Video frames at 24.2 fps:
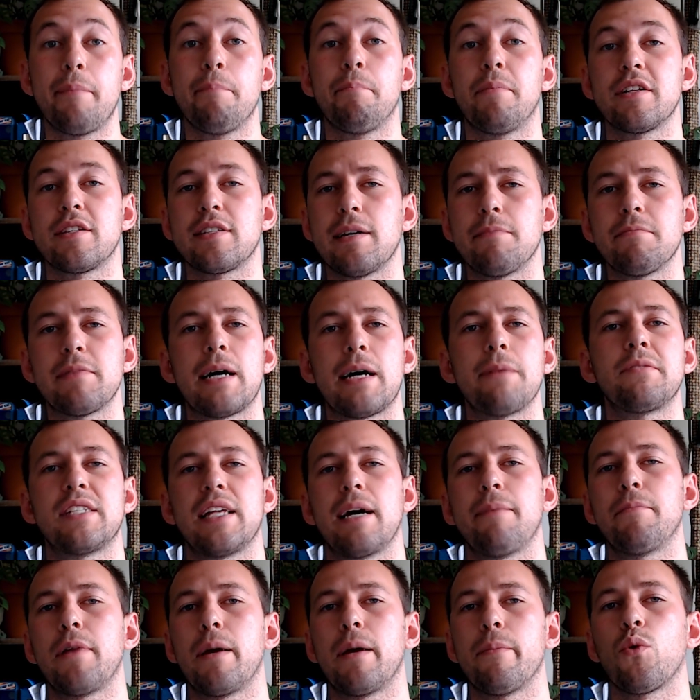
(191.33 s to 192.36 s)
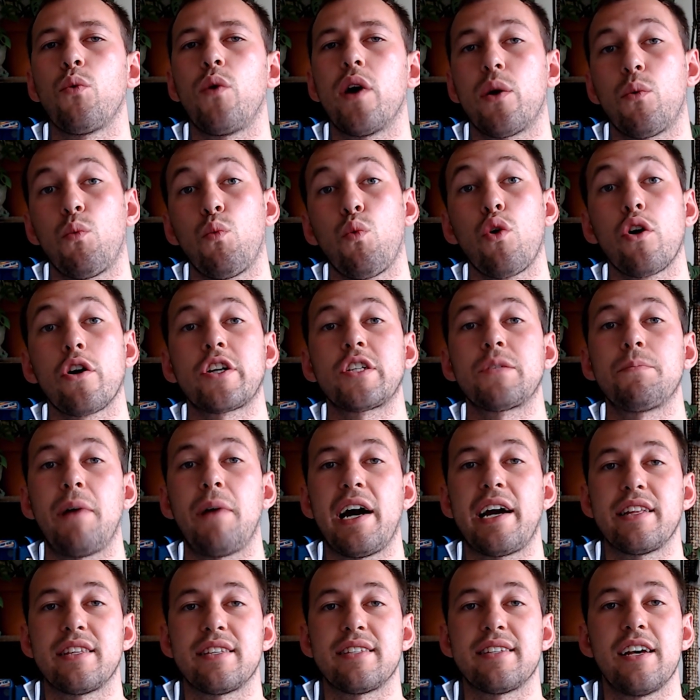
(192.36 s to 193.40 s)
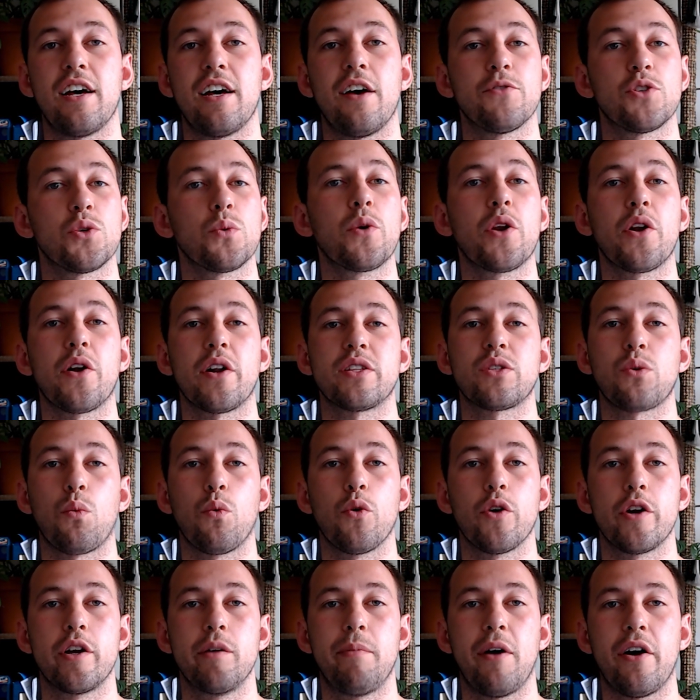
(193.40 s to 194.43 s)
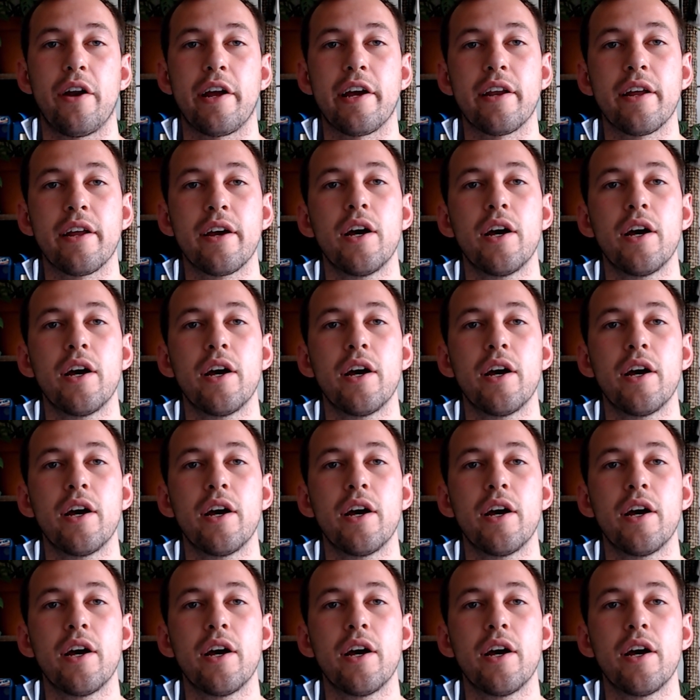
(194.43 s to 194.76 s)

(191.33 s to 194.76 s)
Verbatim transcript: but sometimes step number one works by itself, so we don't have to worry about it.